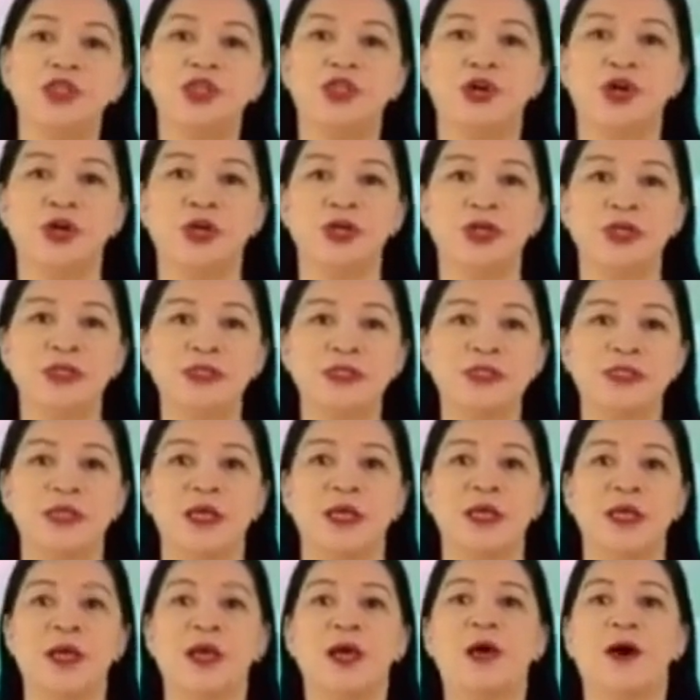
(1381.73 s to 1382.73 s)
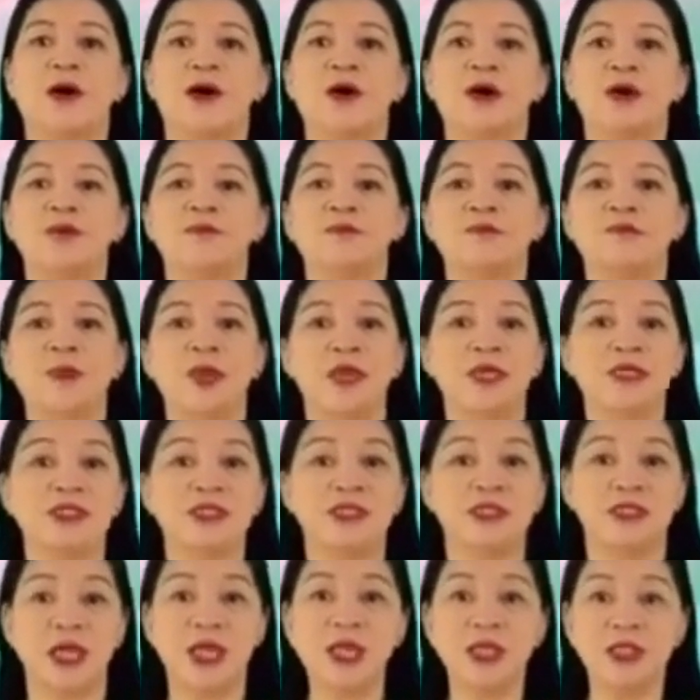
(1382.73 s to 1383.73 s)
choice on page
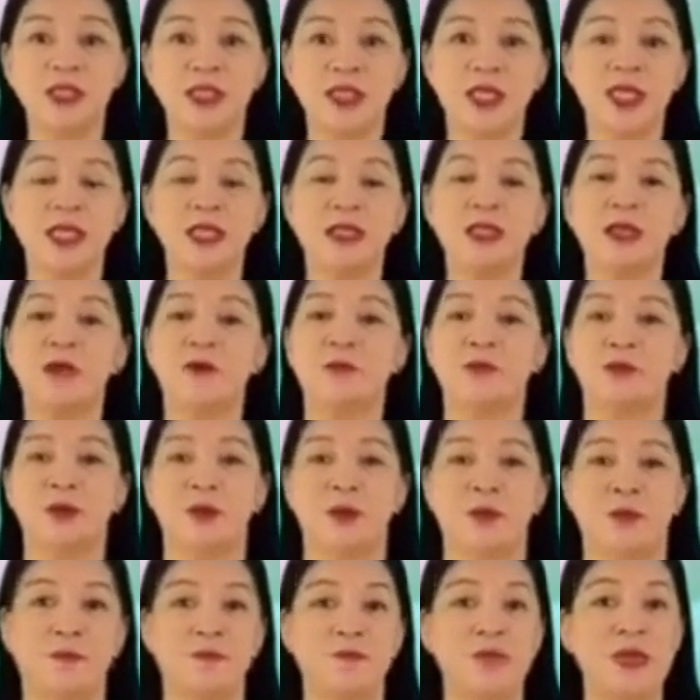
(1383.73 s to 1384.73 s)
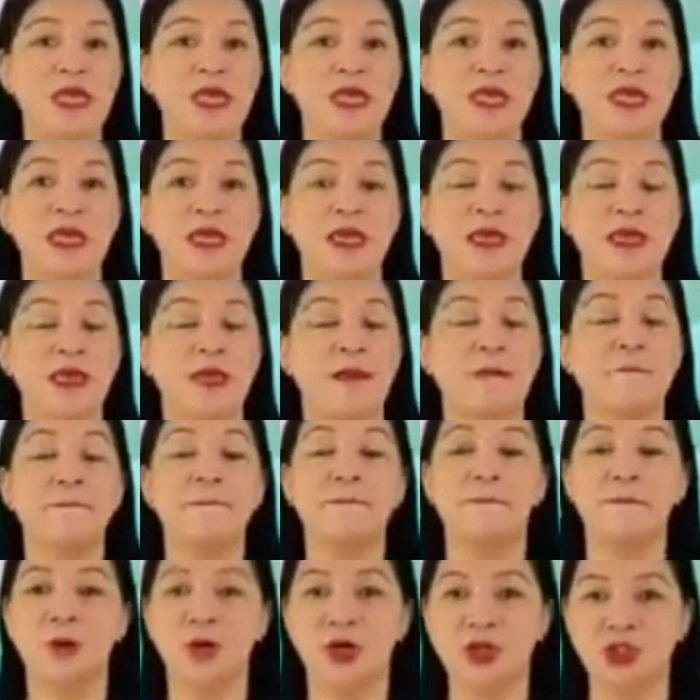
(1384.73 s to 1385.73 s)
19 of your PE
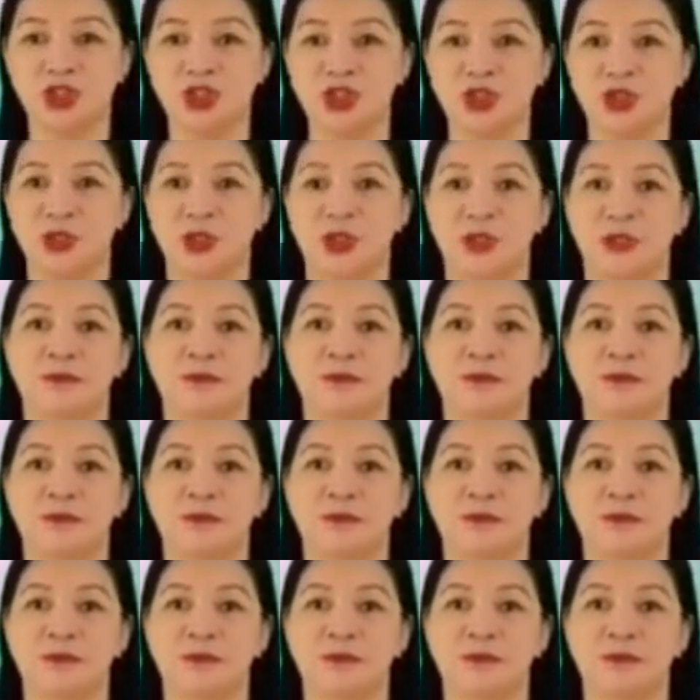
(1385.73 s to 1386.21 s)
module.